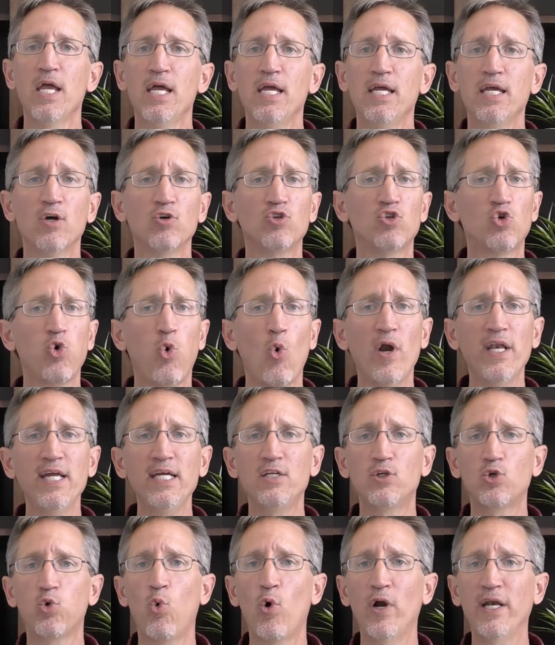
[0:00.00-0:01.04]

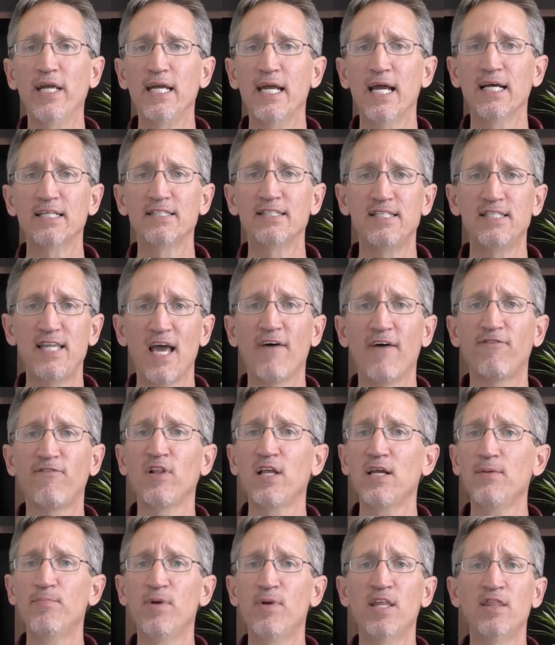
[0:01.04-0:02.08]
2020 has
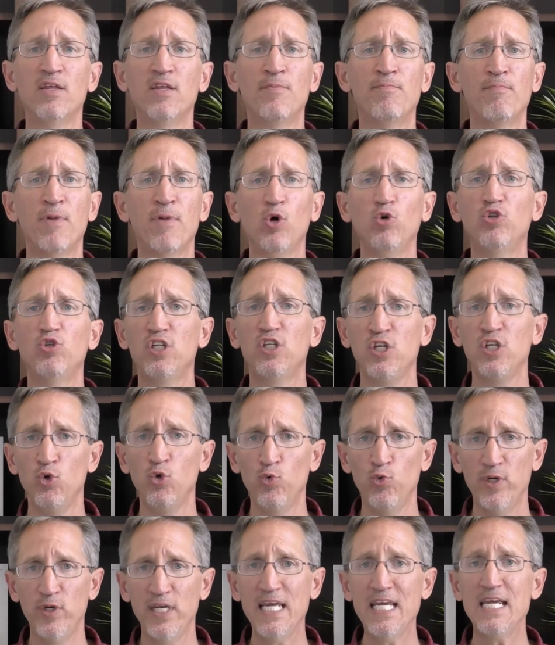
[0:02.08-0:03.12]
definitely been the most
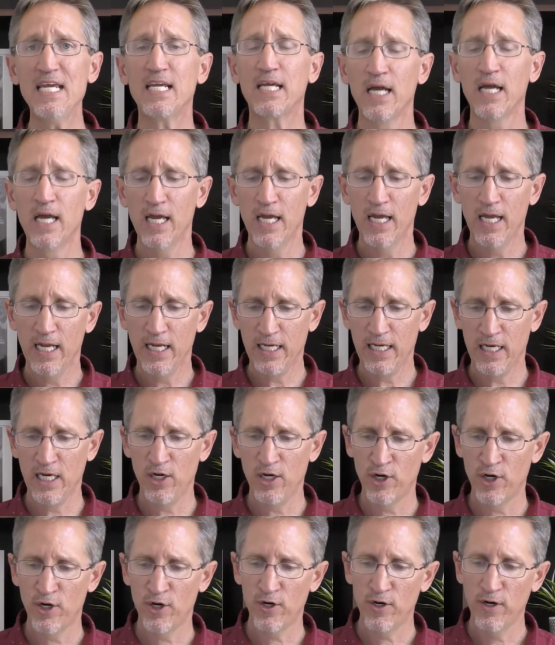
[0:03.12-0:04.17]
unique
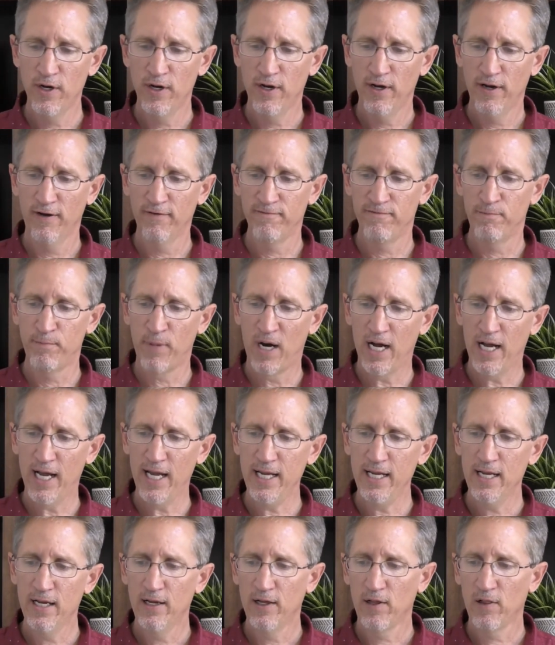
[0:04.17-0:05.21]
year of
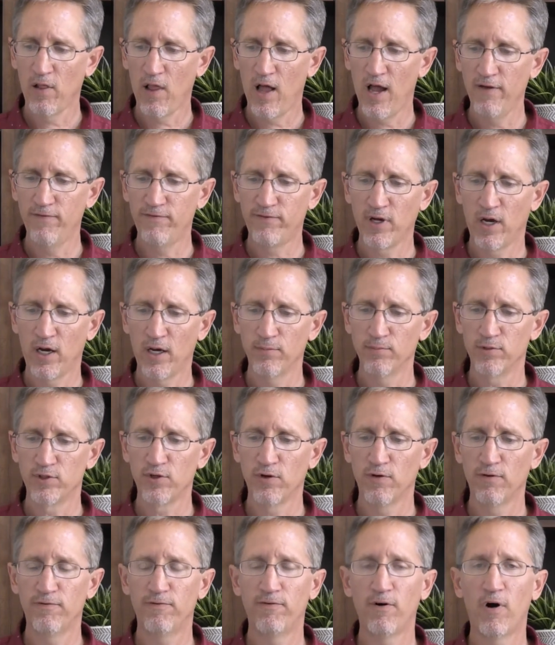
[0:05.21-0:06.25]
my lifetime
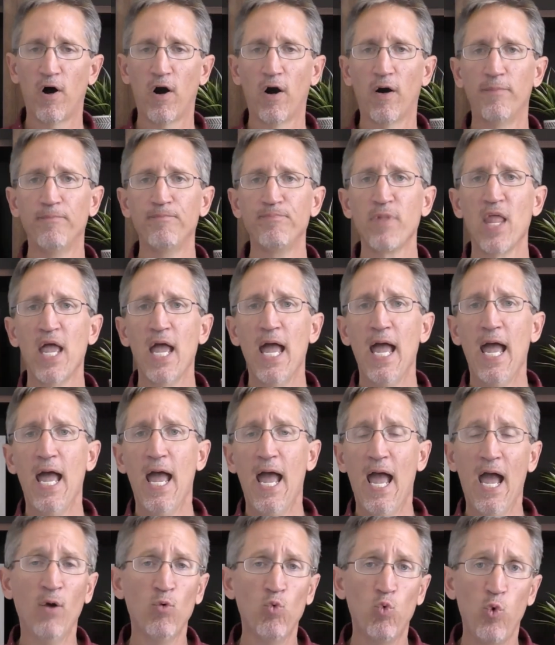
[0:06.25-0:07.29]
so far.
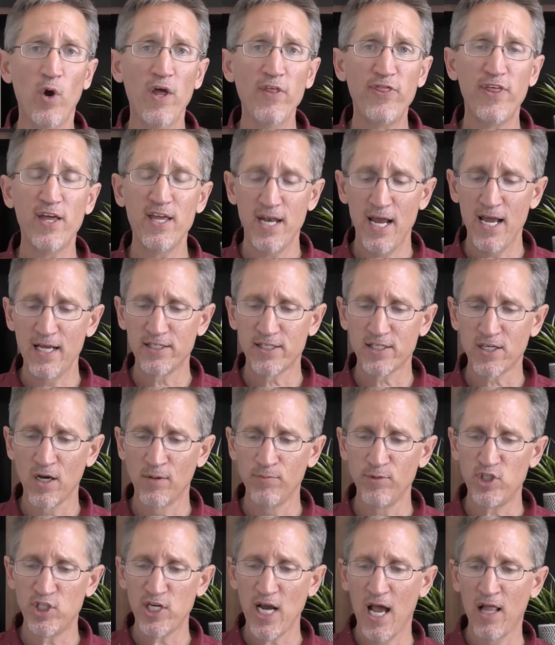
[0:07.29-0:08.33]
And with it has
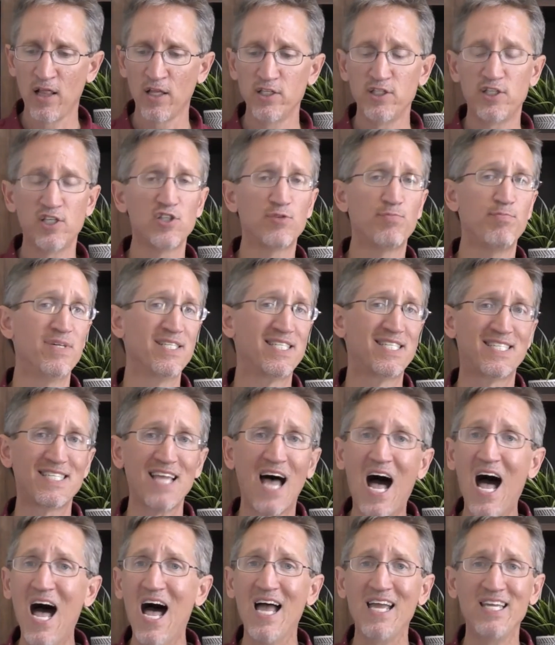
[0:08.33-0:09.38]
come challenges
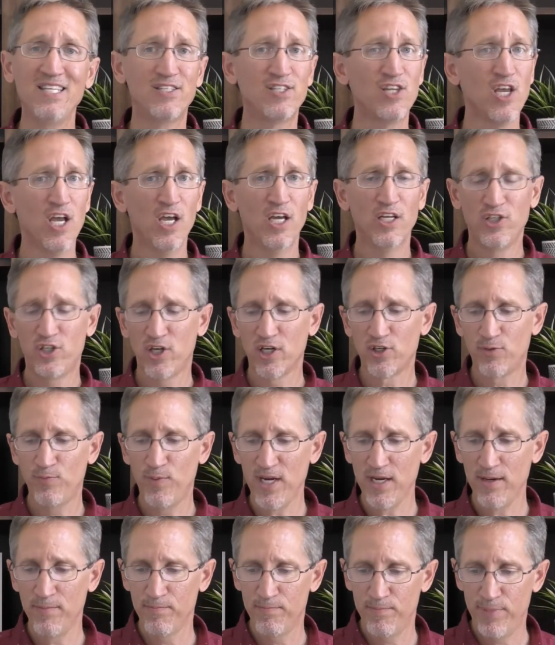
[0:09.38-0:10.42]
besides just
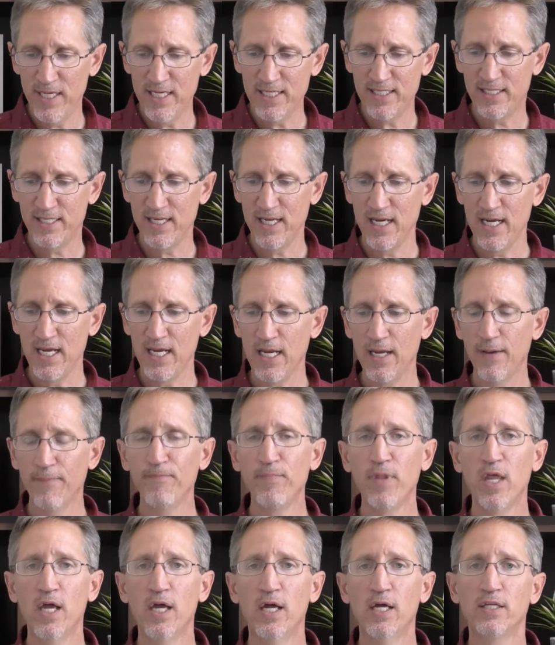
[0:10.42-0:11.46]
being busy
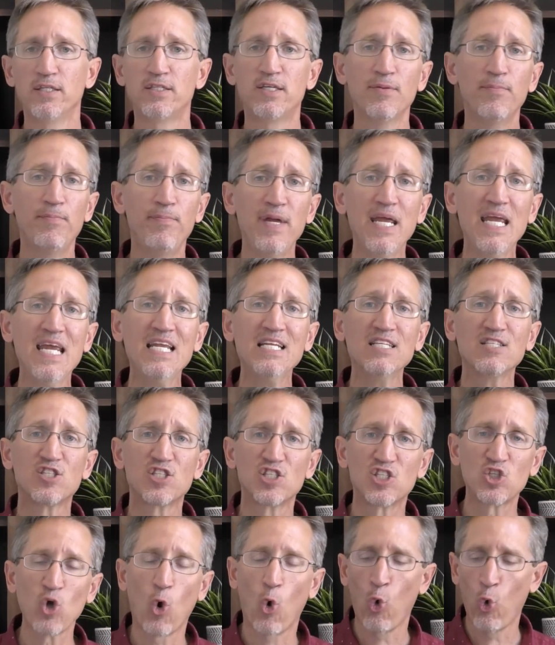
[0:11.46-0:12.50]
to being
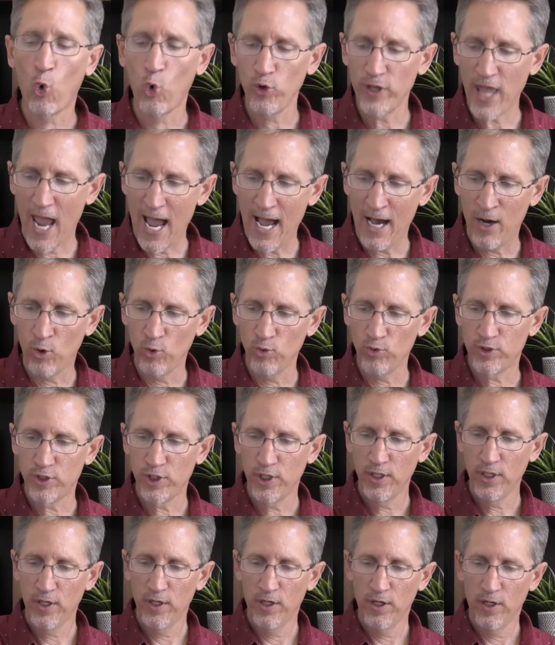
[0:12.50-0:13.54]
sold
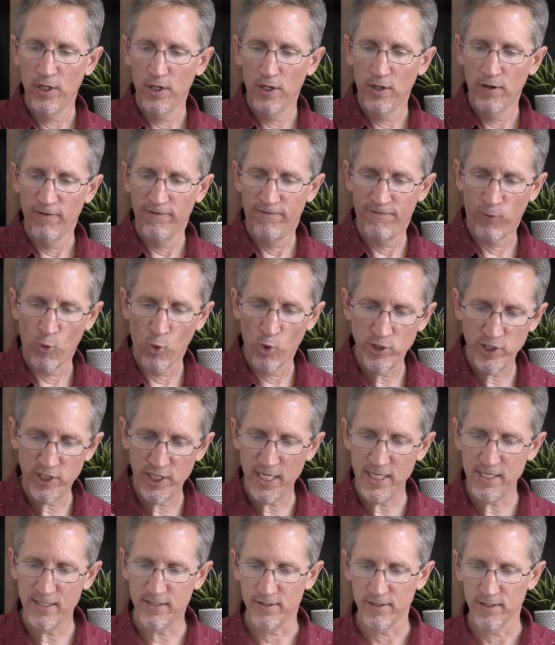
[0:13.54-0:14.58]
out for
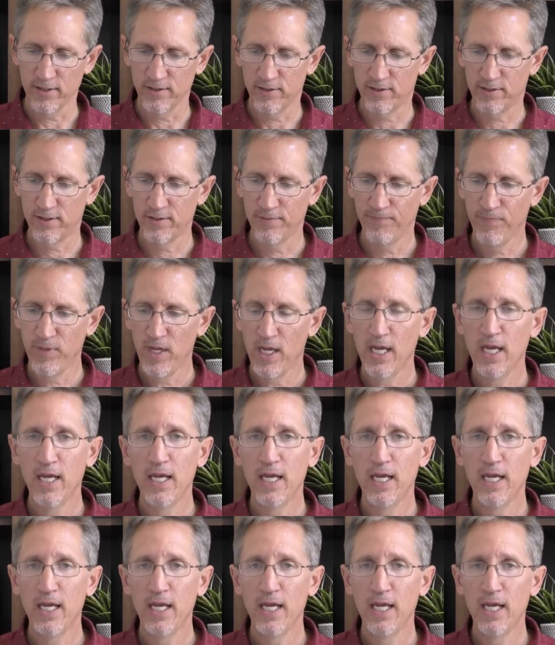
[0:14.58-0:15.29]
Jesus.